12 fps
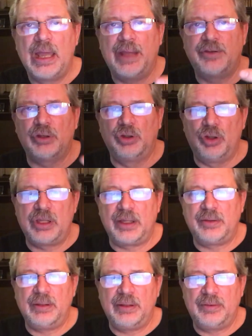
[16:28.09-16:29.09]
and to look
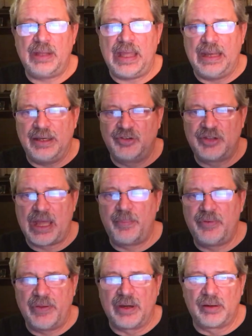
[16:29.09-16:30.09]
at and
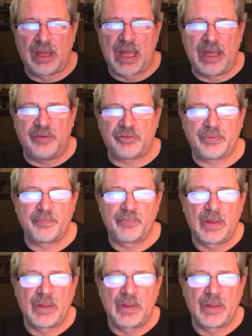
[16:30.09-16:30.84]
examine their lives.